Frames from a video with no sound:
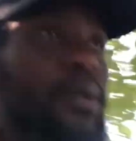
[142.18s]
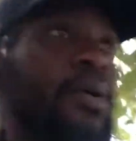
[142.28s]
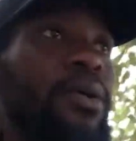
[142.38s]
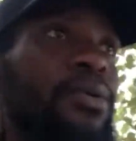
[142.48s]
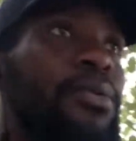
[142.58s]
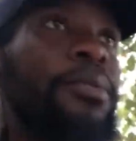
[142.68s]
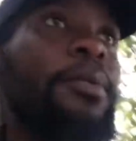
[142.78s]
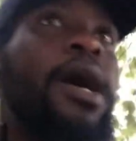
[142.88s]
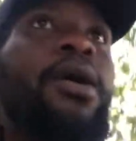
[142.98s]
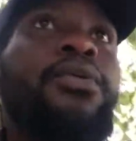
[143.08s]
or
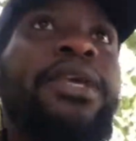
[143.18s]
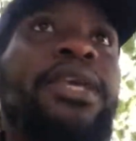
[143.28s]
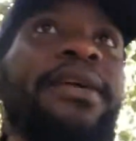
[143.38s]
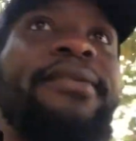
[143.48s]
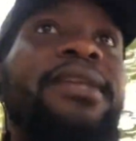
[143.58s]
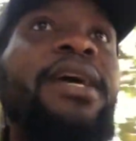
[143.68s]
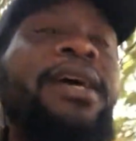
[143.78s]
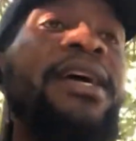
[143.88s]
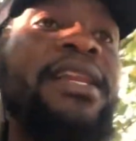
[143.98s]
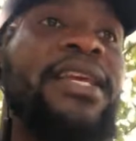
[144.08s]
how we can
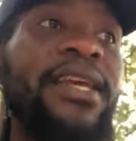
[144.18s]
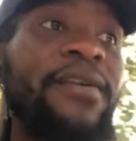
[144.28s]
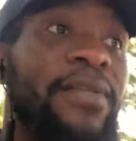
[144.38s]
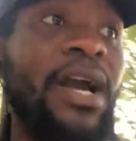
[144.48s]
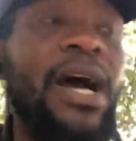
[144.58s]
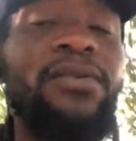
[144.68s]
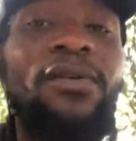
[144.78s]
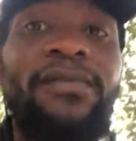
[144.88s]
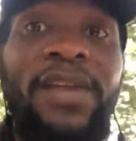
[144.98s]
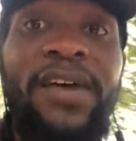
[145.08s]
live the kind
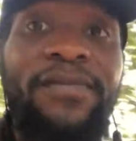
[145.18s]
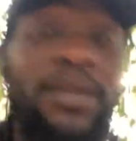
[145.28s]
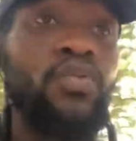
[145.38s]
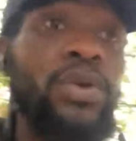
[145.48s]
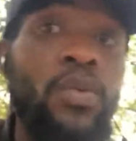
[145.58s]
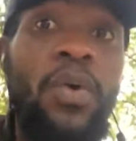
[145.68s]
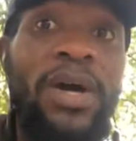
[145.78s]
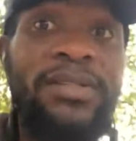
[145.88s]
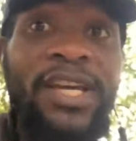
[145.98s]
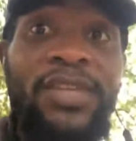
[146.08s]
of life that we
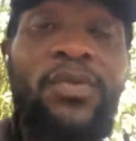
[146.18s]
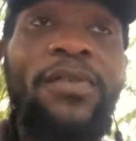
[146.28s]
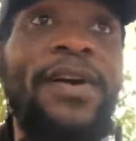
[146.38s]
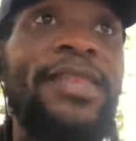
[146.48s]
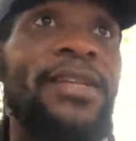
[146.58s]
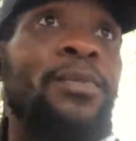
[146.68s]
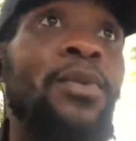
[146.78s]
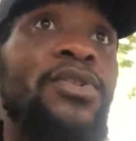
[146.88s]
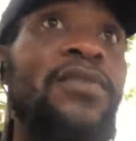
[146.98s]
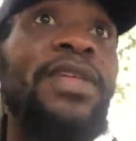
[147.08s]
want, and we find that
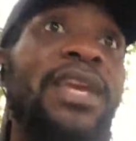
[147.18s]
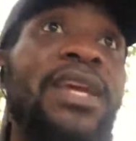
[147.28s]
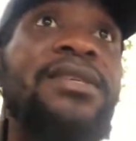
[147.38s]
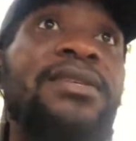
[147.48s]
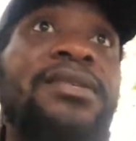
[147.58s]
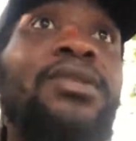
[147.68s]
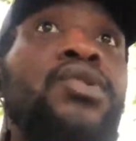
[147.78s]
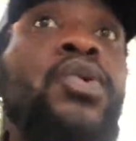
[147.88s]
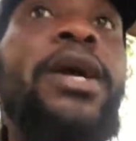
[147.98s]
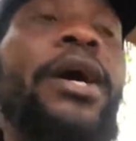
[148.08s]
most of the cases that
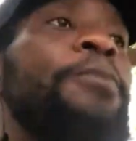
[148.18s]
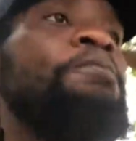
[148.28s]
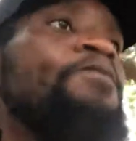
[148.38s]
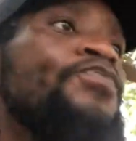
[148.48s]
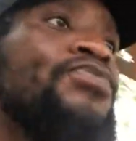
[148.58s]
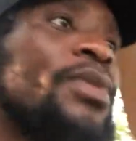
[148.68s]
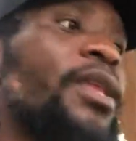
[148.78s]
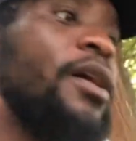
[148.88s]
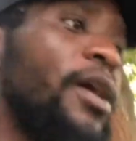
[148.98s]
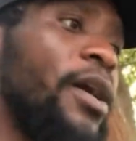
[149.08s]

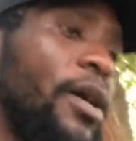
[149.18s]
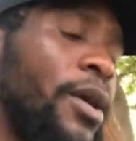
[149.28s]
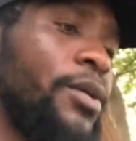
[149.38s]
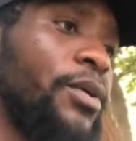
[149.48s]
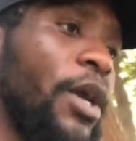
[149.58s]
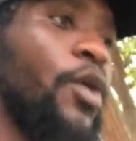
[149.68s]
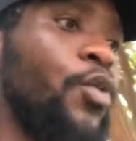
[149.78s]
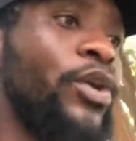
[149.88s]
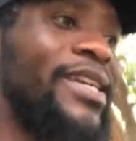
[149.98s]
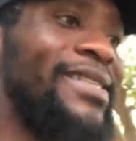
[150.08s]
uh,
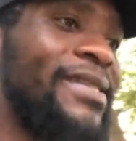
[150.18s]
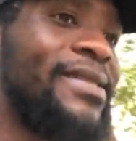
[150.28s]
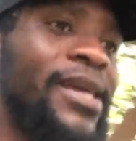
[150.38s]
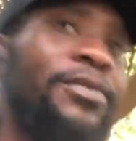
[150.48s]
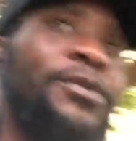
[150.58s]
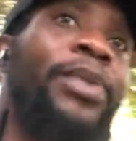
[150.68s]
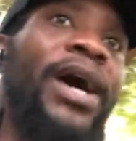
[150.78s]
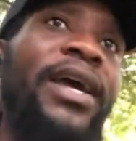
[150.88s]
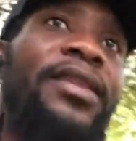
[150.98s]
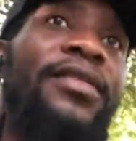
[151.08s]
we are disturbed
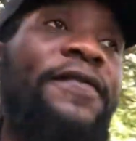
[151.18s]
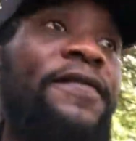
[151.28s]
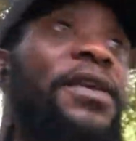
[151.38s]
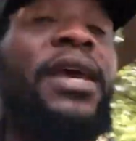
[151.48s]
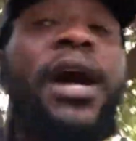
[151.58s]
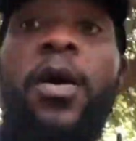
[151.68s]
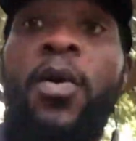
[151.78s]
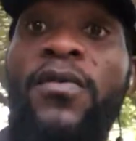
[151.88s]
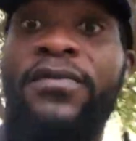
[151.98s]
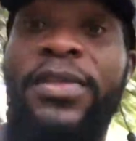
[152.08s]
by the fear
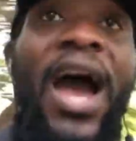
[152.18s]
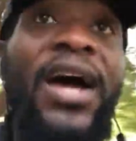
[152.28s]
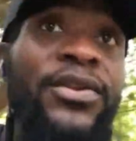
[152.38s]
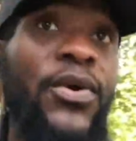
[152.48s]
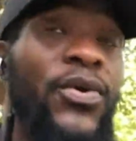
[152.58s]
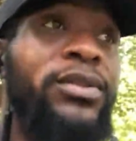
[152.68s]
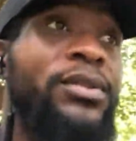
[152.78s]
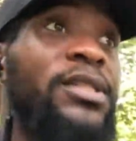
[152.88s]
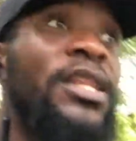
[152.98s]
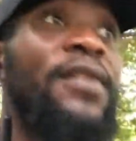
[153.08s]
of the unknown,
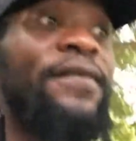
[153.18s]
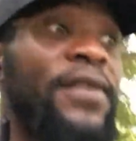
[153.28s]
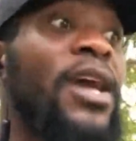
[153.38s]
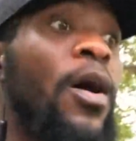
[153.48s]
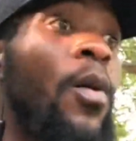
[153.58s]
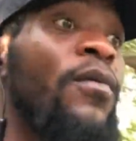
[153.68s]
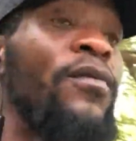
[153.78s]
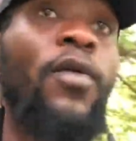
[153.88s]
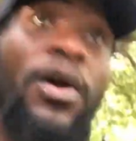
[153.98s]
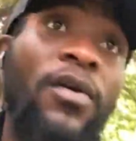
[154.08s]
the fear of
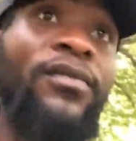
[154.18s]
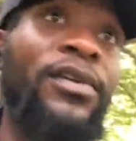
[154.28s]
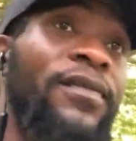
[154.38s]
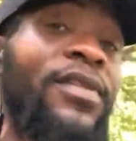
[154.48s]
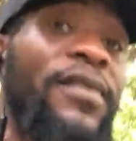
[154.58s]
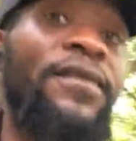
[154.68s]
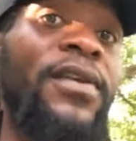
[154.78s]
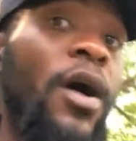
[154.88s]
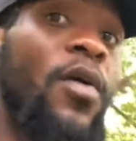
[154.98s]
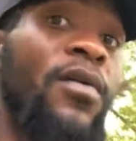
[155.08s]
what if, the
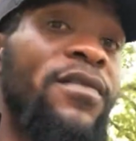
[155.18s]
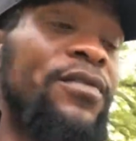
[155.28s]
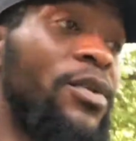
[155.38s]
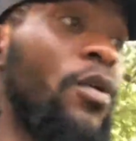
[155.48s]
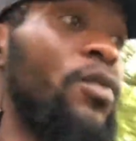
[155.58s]
fear of they